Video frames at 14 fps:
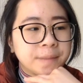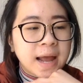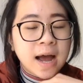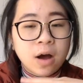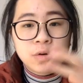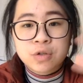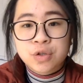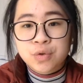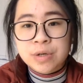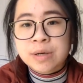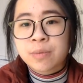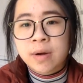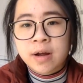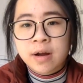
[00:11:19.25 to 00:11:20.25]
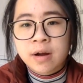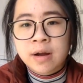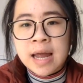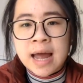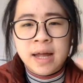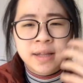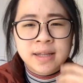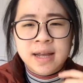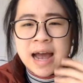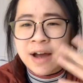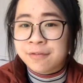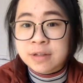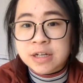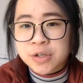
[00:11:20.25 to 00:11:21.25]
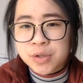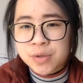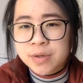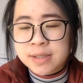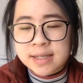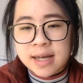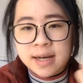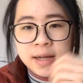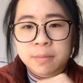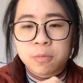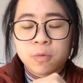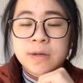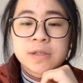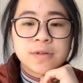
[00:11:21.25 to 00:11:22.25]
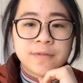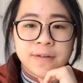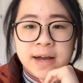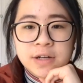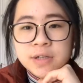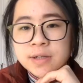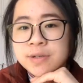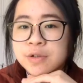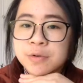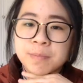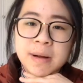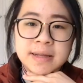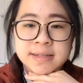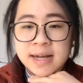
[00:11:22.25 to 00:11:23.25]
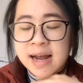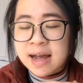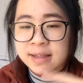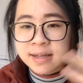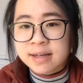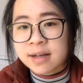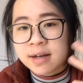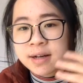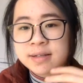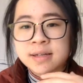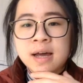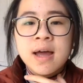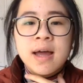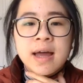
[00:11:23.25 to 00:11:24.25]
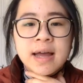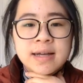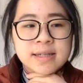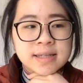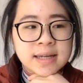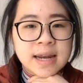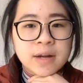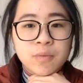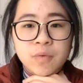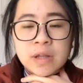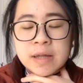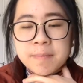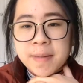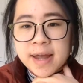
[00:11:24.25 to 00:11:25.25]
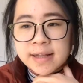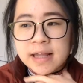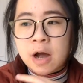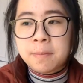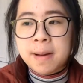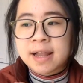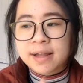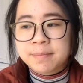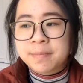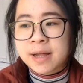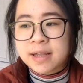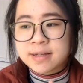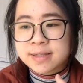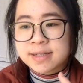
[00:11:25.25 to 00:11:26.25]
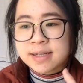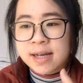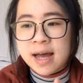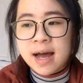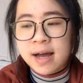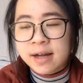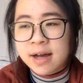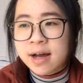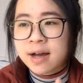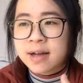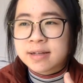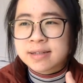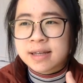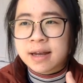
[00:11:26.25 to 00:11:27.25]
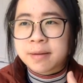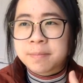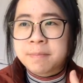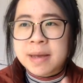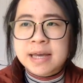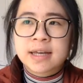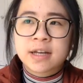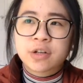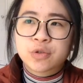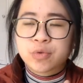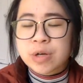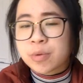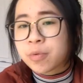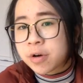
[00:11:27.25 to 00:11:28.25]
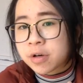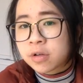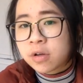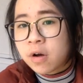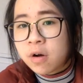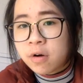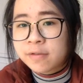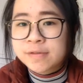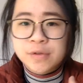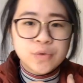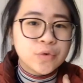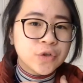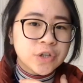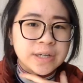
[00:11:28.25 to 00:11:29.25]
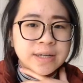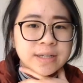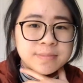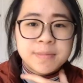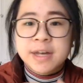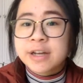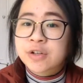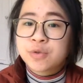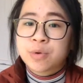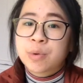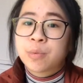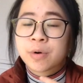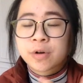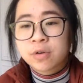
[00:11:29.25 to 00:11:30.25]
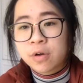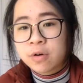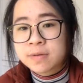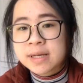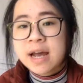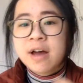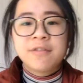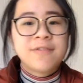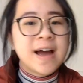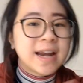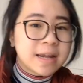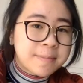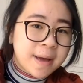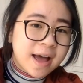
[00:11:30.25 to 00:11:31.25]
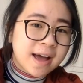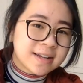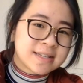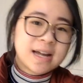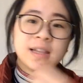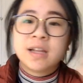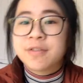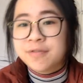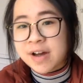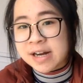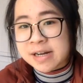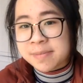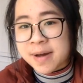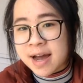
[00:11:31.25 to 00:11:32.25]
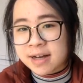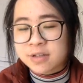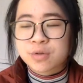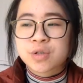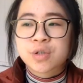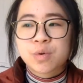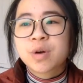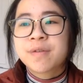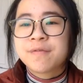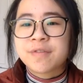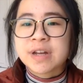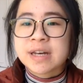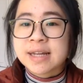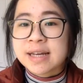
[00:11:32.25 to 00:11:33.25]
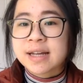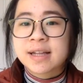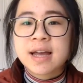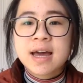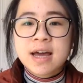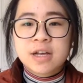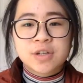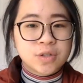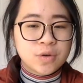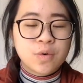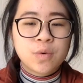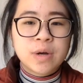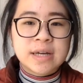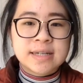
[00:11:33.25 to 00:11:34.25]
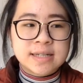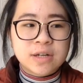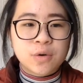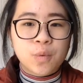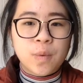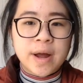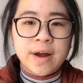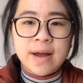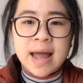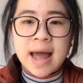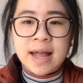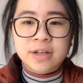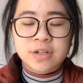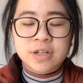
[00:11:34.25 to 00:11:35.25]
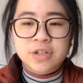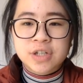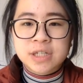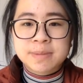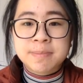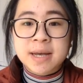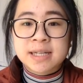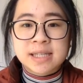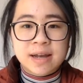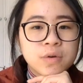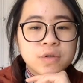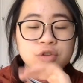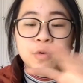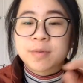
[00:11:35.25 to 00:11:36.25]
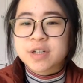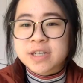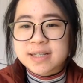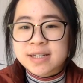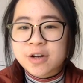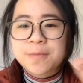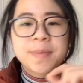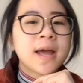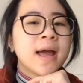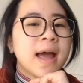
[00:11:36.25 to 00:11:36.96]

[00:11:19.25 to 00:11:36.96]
how streetwear and athleisure is getting more into fashion. So brands like Adidas is getting really big now. Balenciaga is like making streetwear clothes. Gucci is making streetwear clothes. Fanny packs, I love fanny packs. They're so convenient, so easy to wear, and it just makes life so much easier.